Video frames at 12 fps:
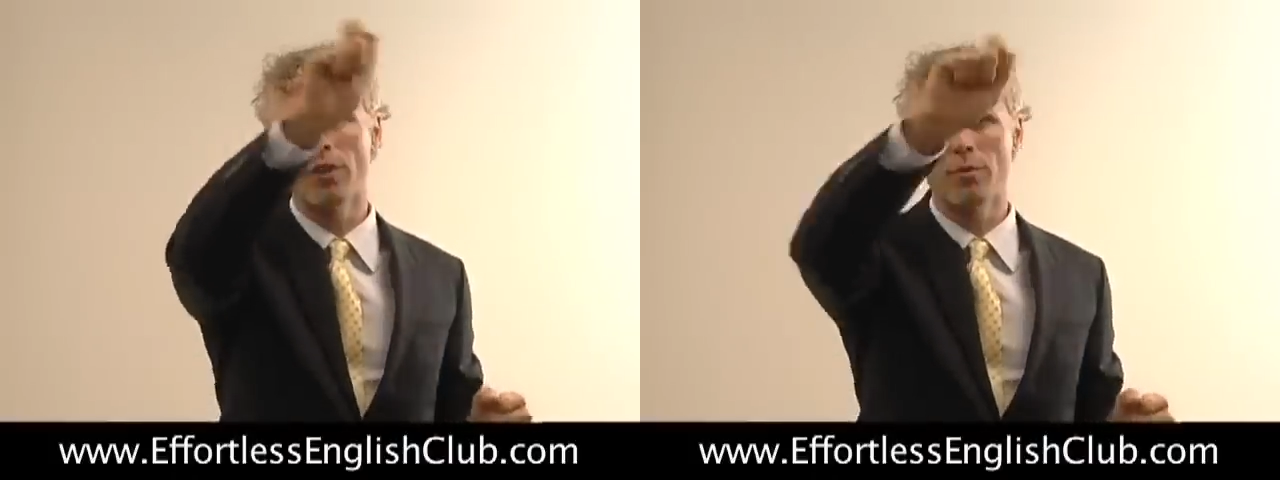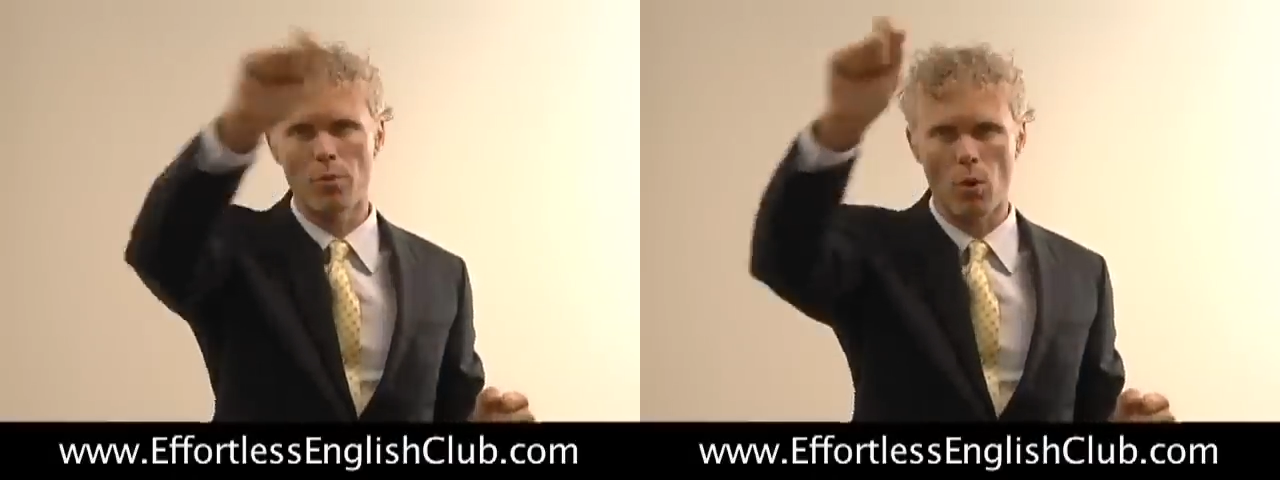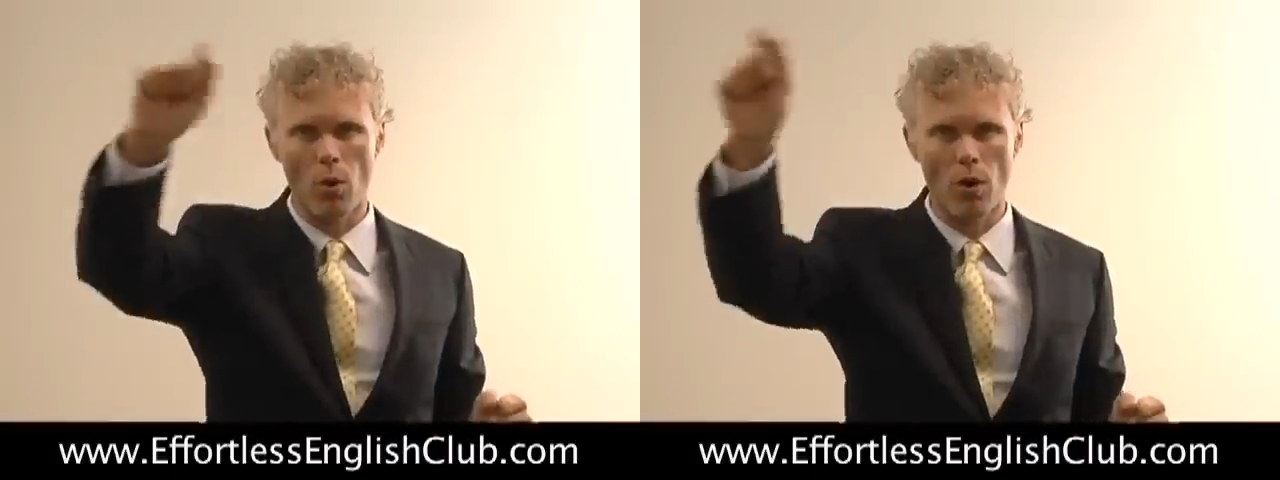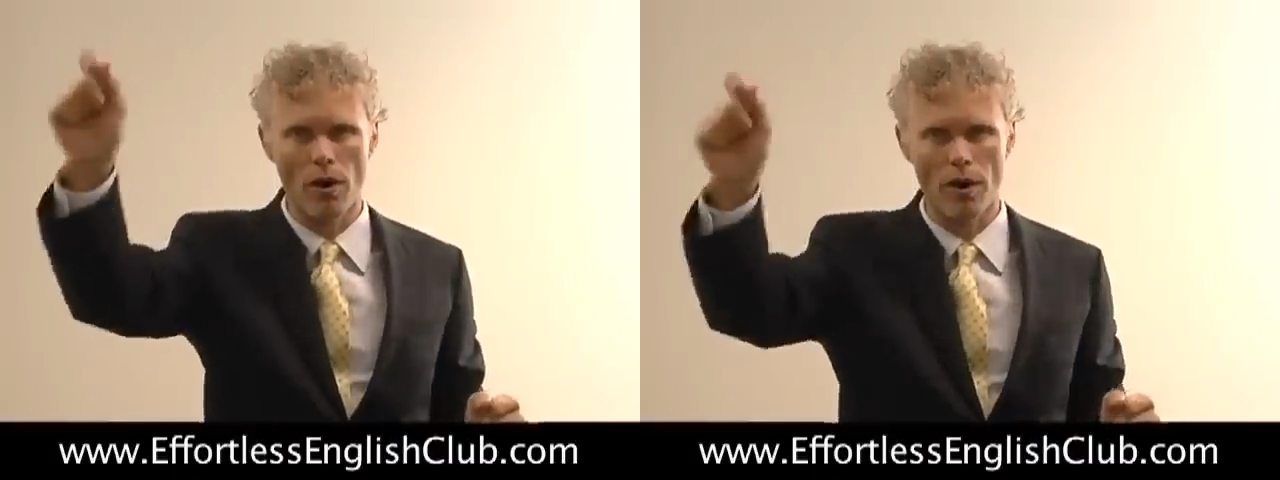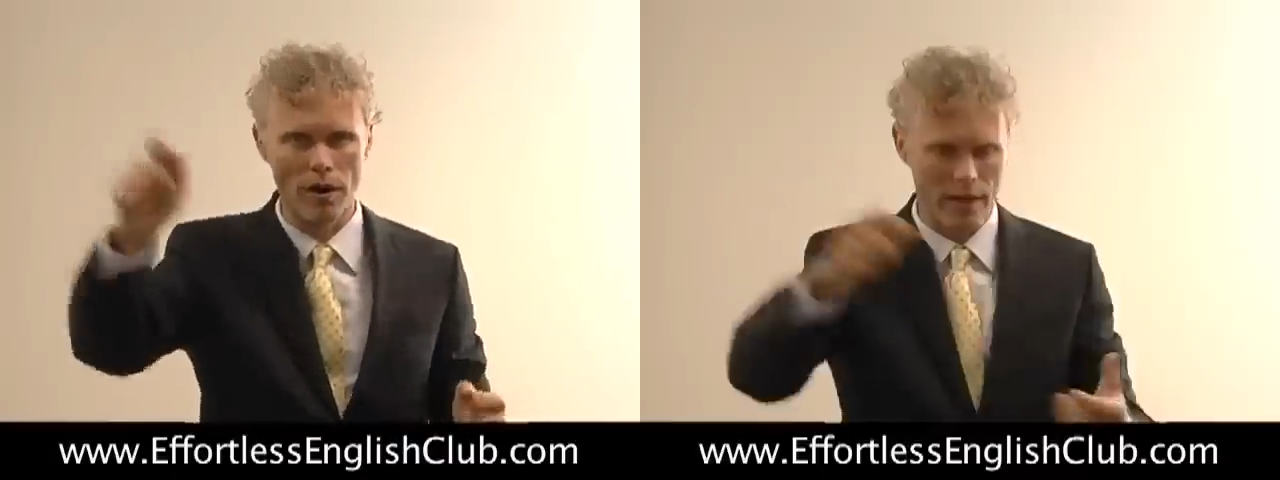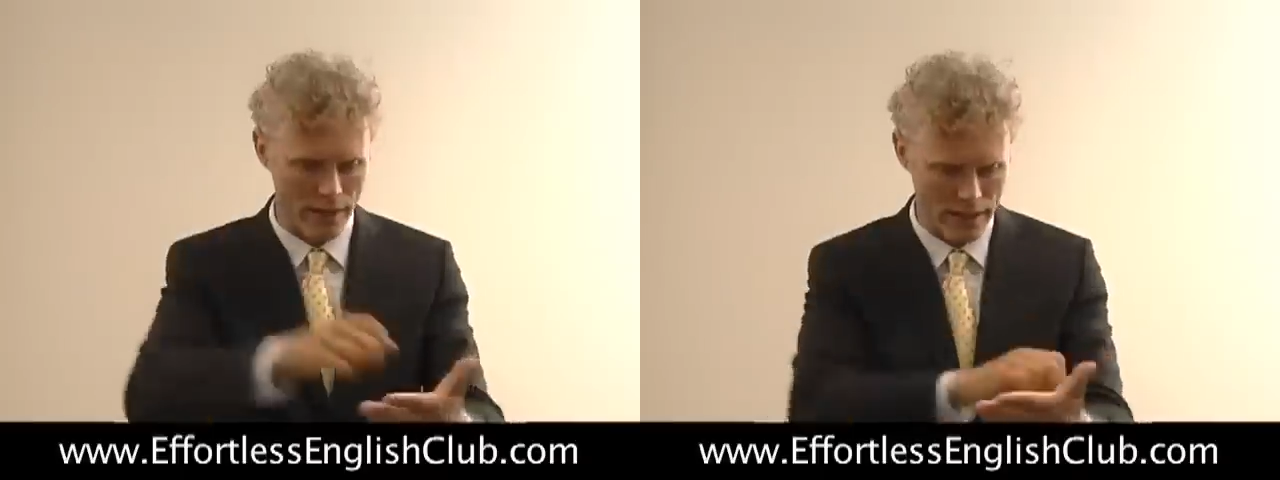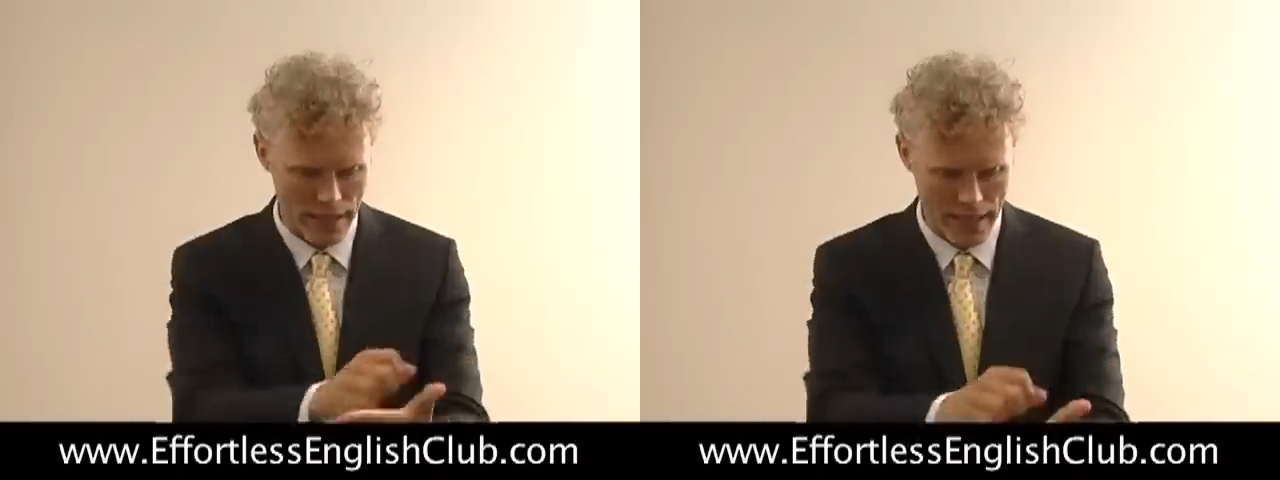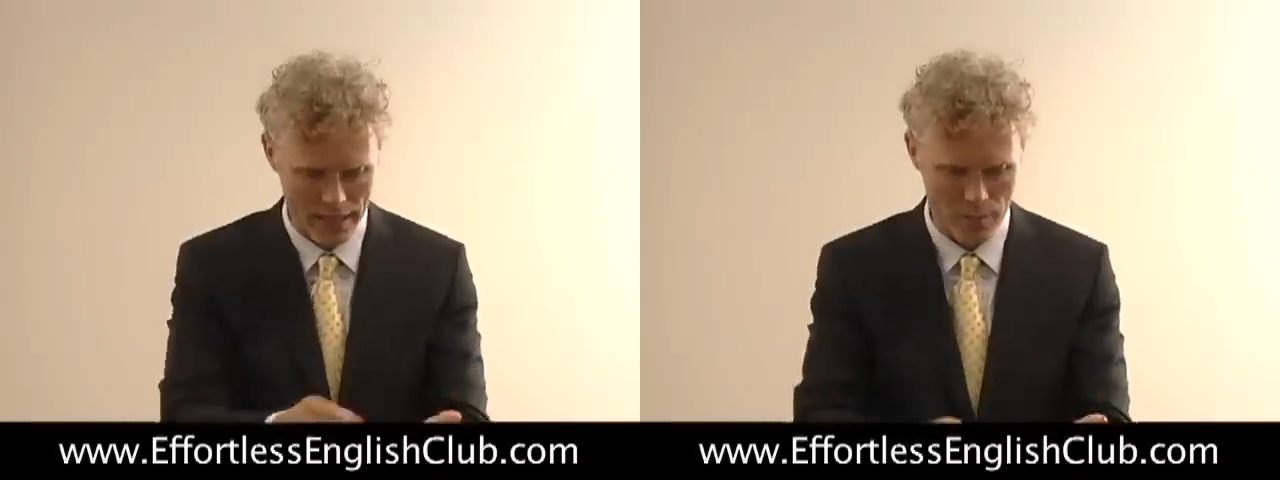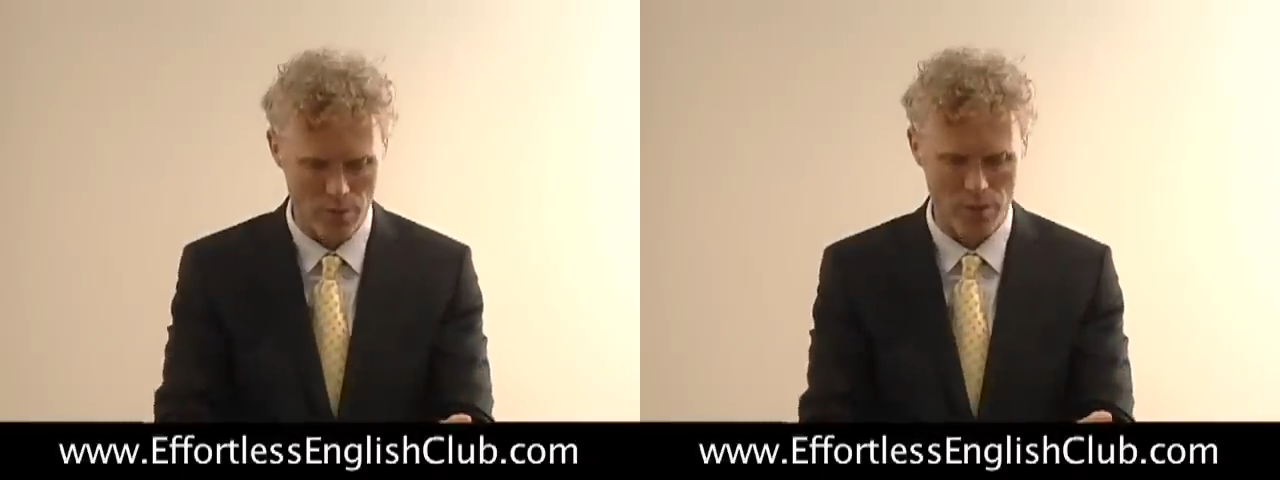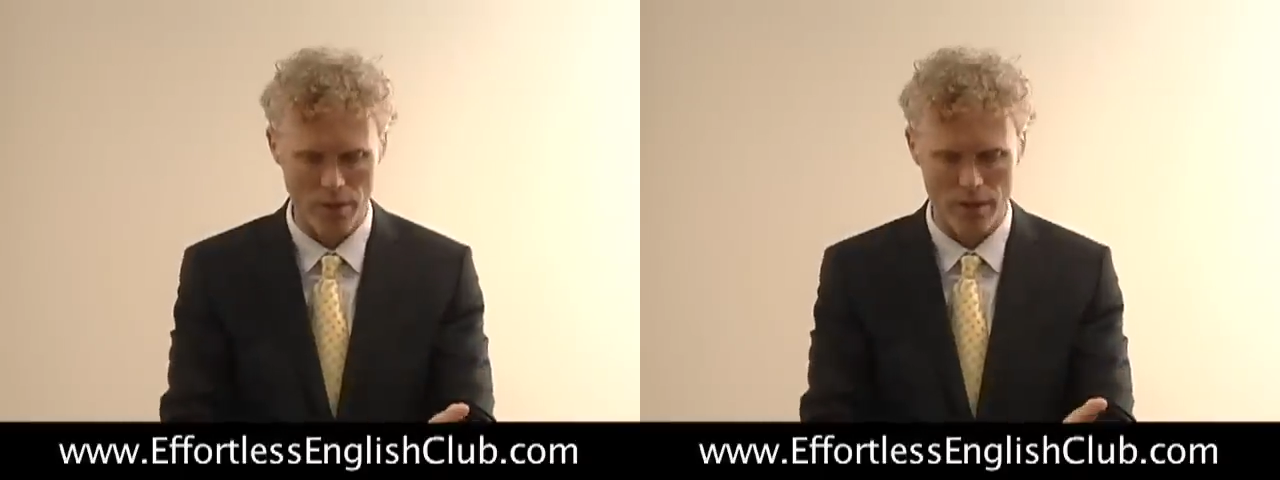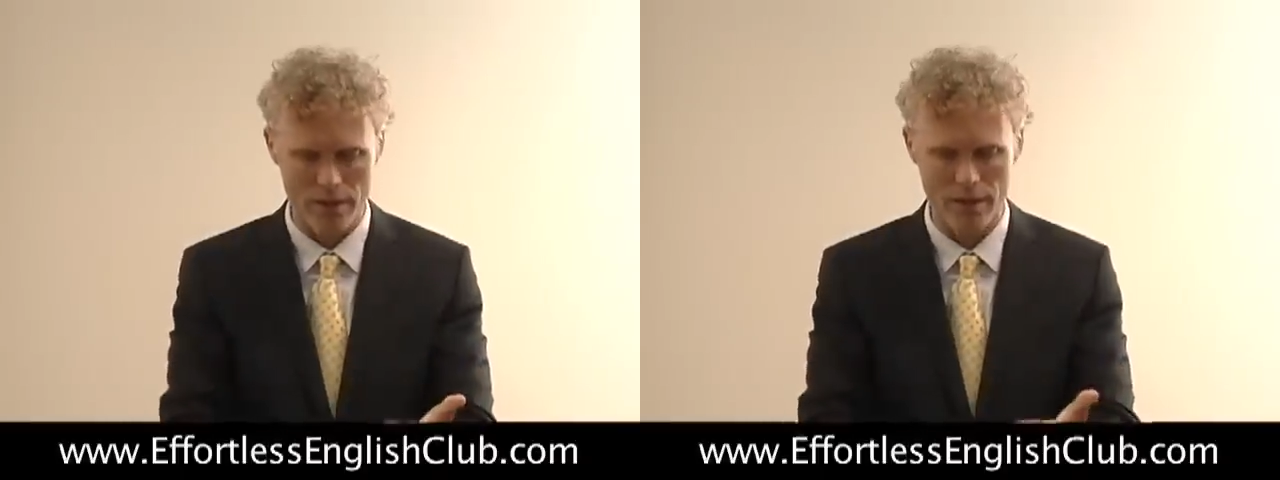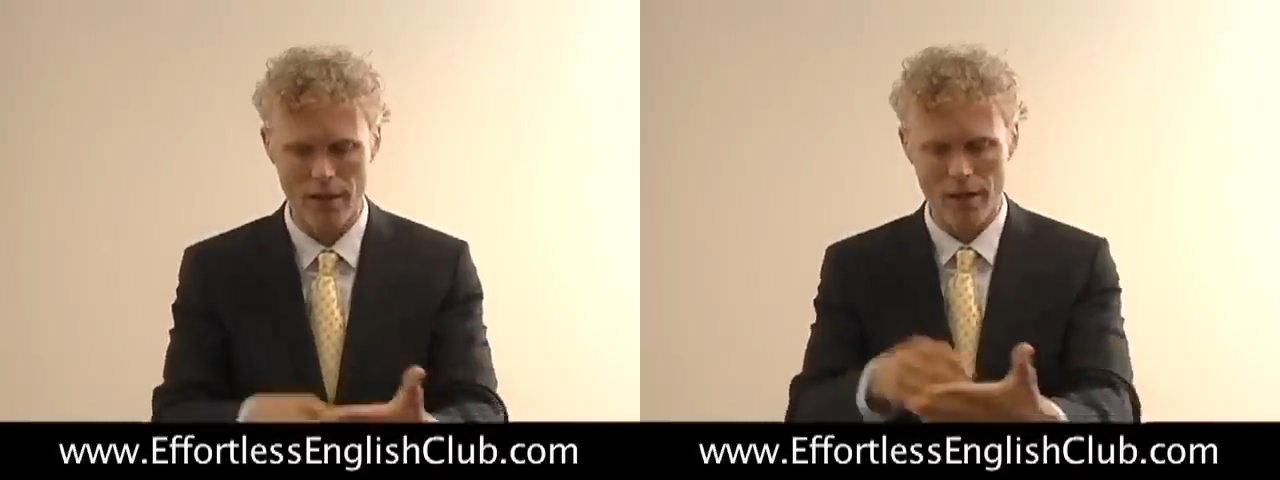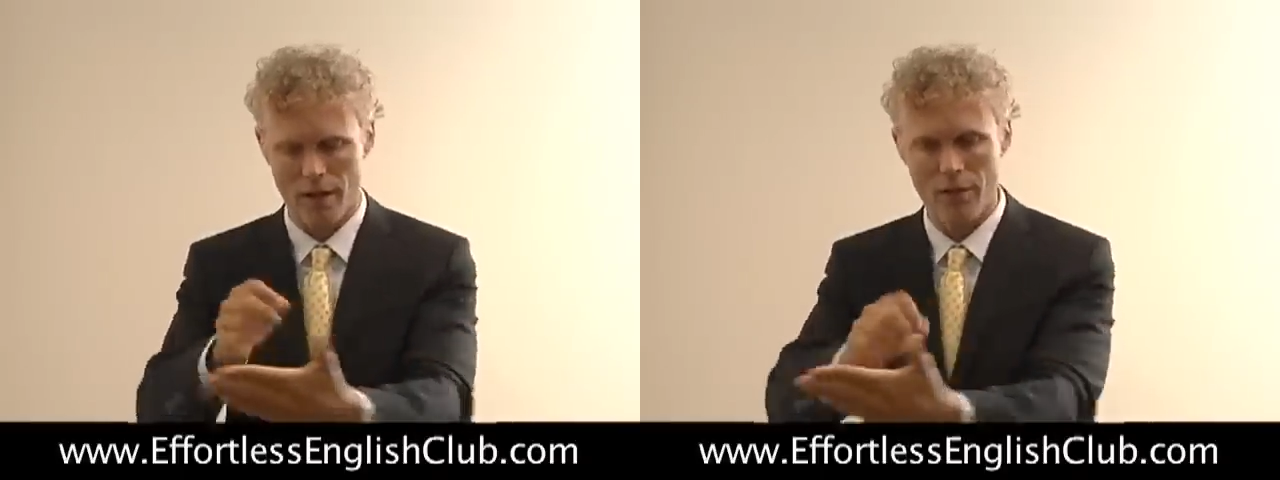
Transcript: on the board, in the textbook,